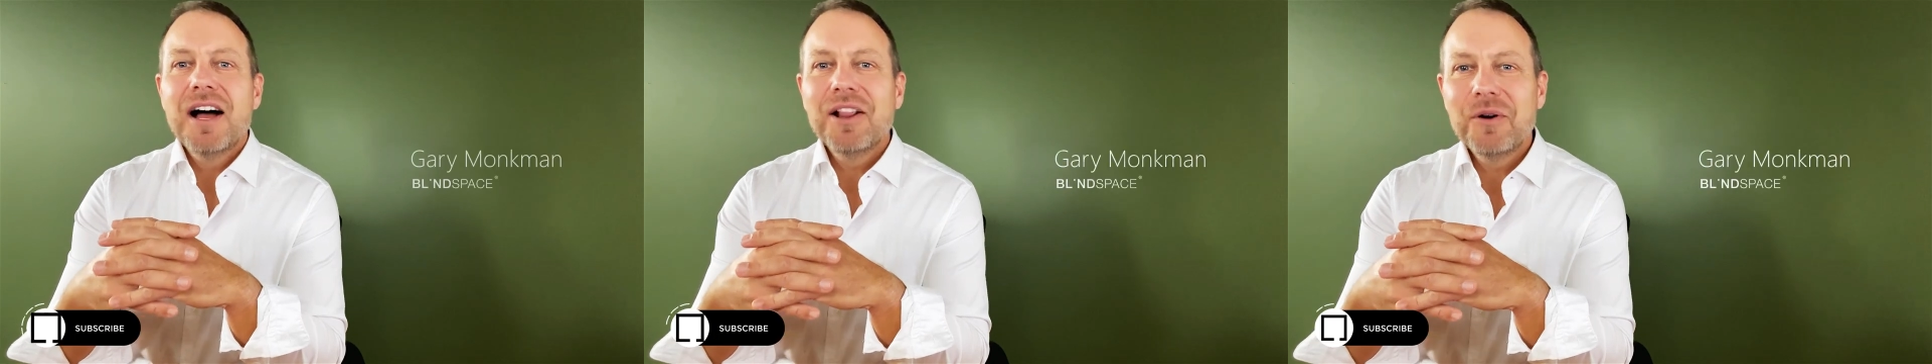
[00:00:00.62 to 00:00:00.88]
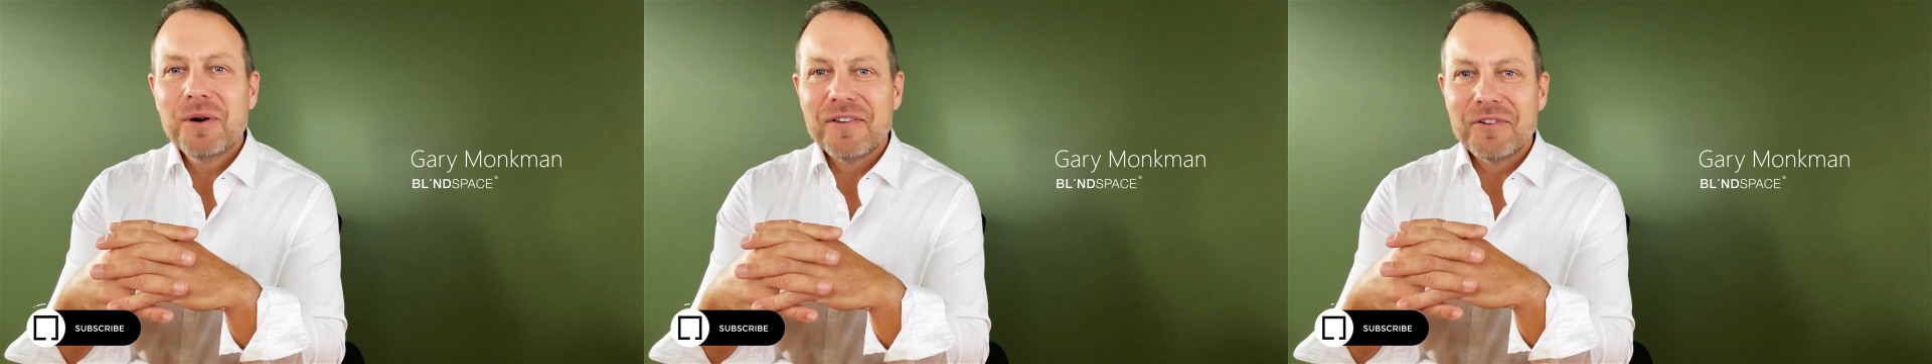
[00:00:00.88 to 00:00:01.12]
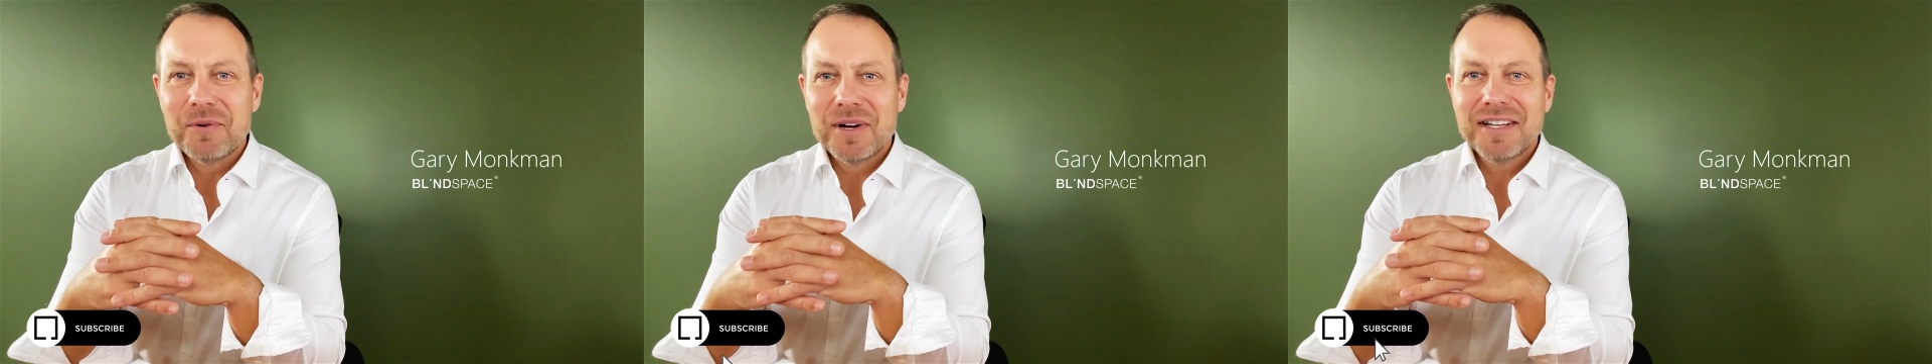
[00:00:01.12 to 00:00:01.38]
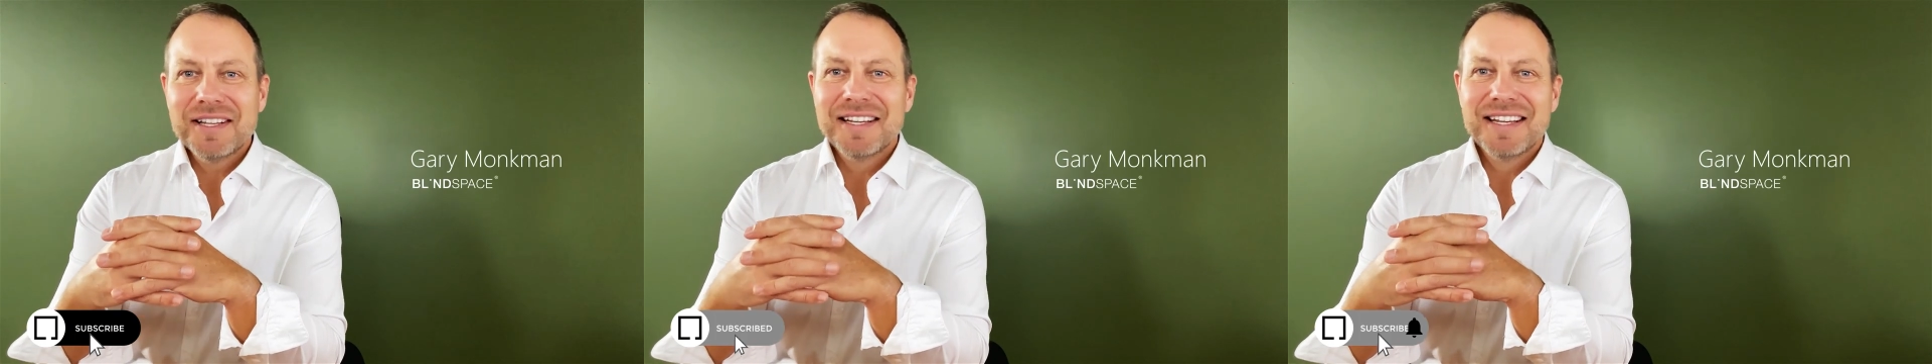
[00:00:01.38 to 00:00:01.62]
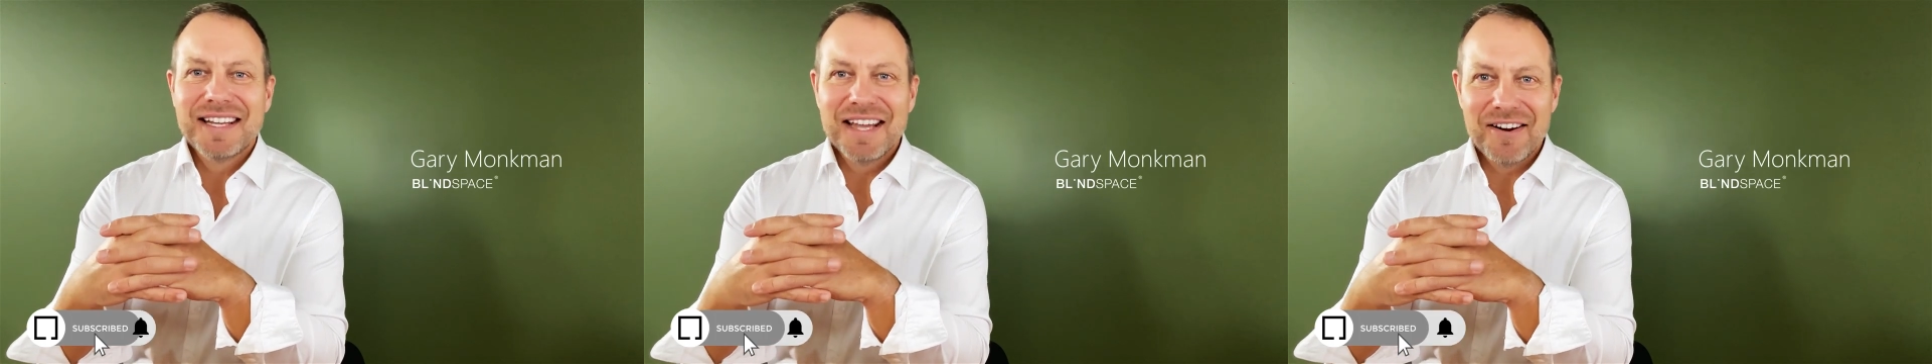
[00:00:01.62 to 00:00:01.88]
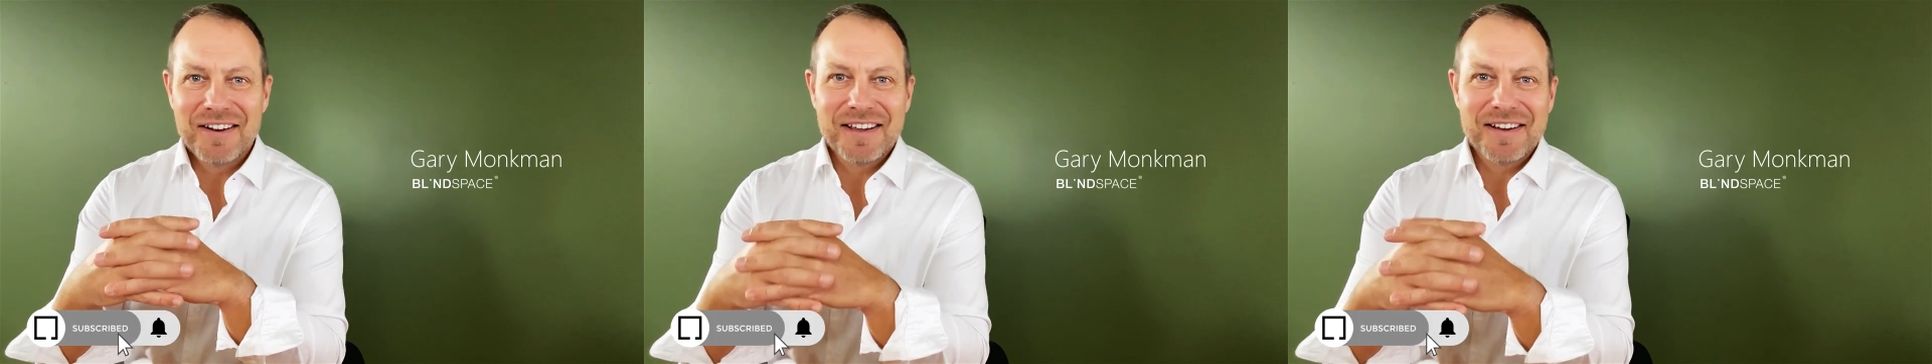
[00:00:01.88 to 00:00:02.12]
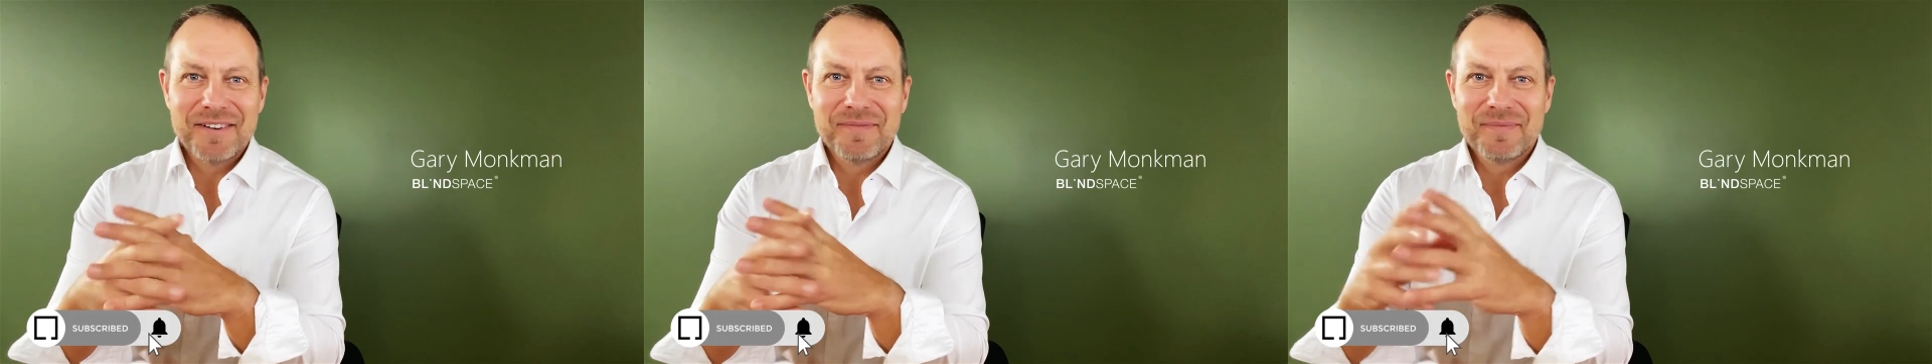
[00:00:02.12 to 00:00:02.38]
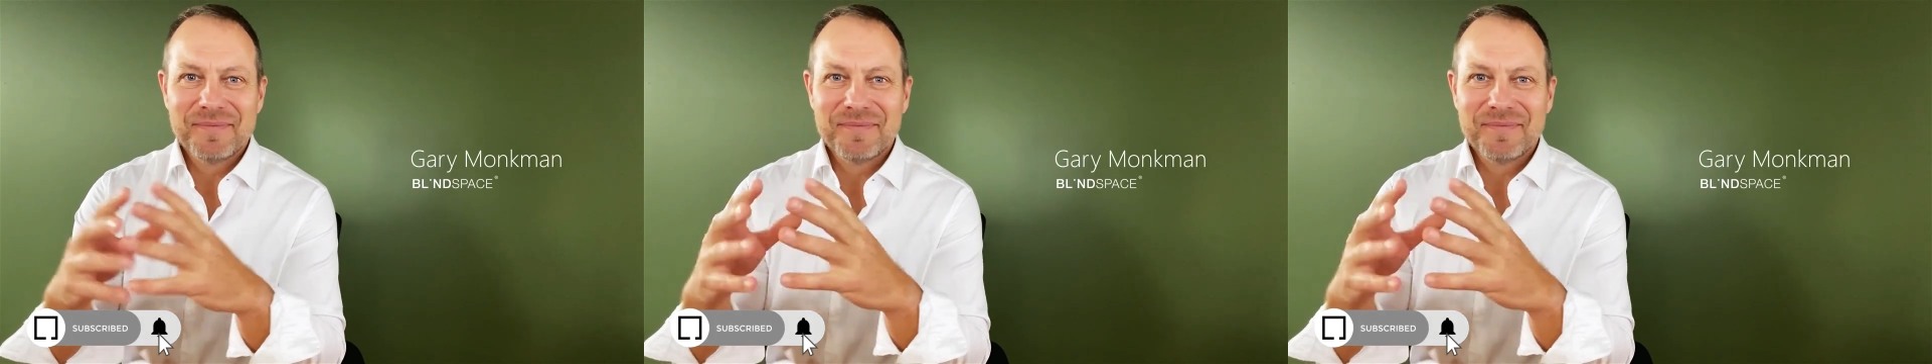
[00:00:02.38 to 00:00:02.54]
Hello everyone, Gary here.